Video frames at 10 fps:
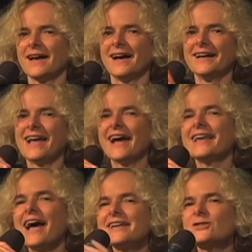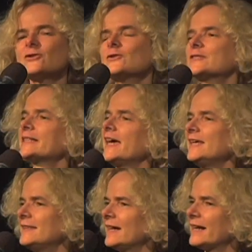I, I like to
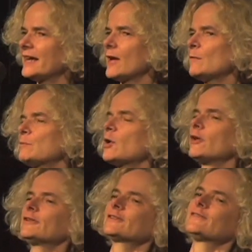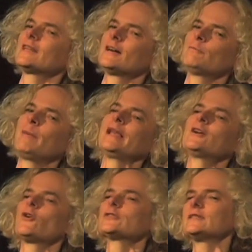say that I am a product of the
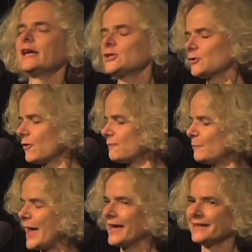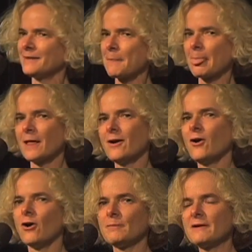bellicose nature of men.
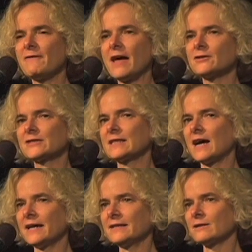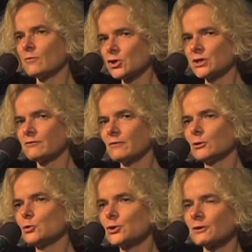On my father's side, the Russian
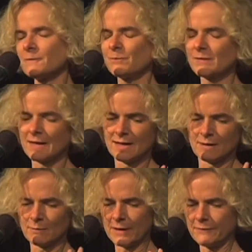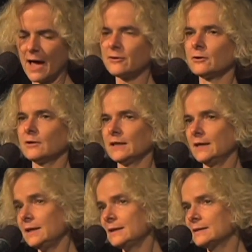Revolution. My father
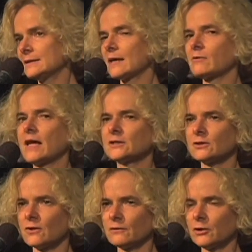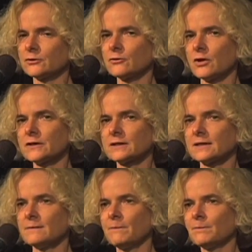is the grandson of Leon
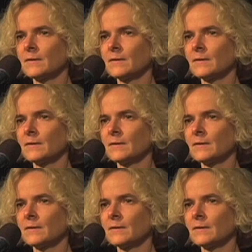Trotsky.